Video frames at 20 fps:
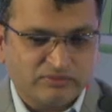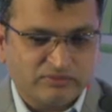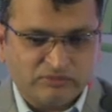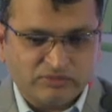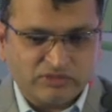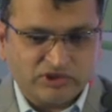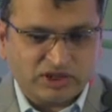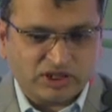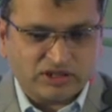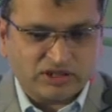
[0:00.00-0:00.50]

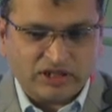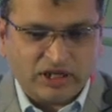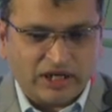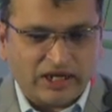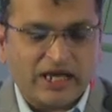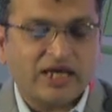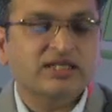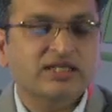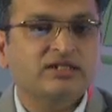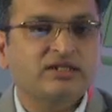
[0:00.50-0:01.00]
just the
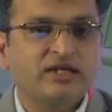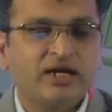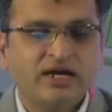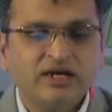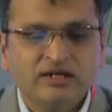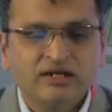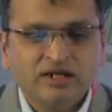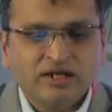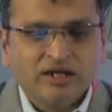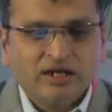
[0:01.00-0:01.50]
last slide.
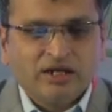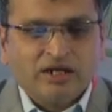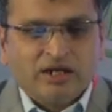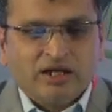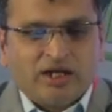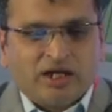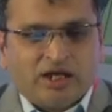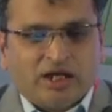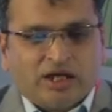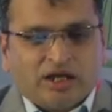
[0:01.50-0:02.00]

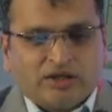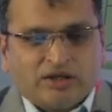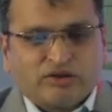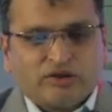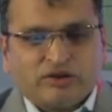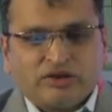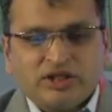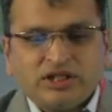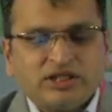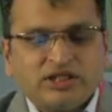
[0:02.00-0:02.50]
So
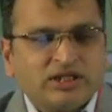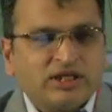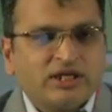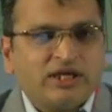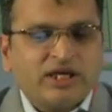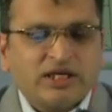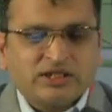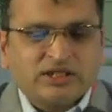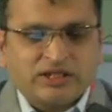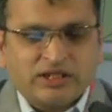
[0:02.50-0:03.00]
this is the
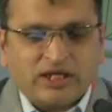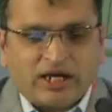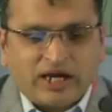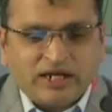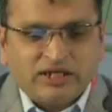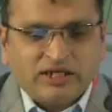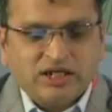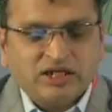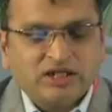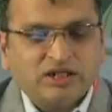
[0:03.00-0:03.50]
case I
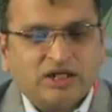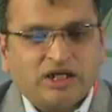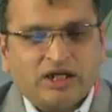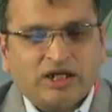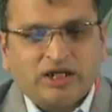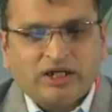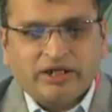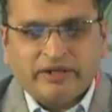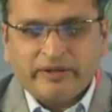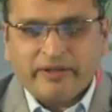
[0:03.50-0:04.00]
did
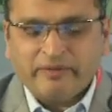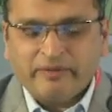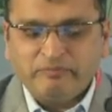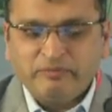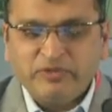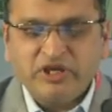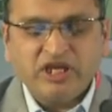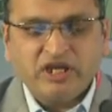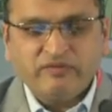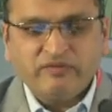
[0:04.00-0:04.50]
uh, BA.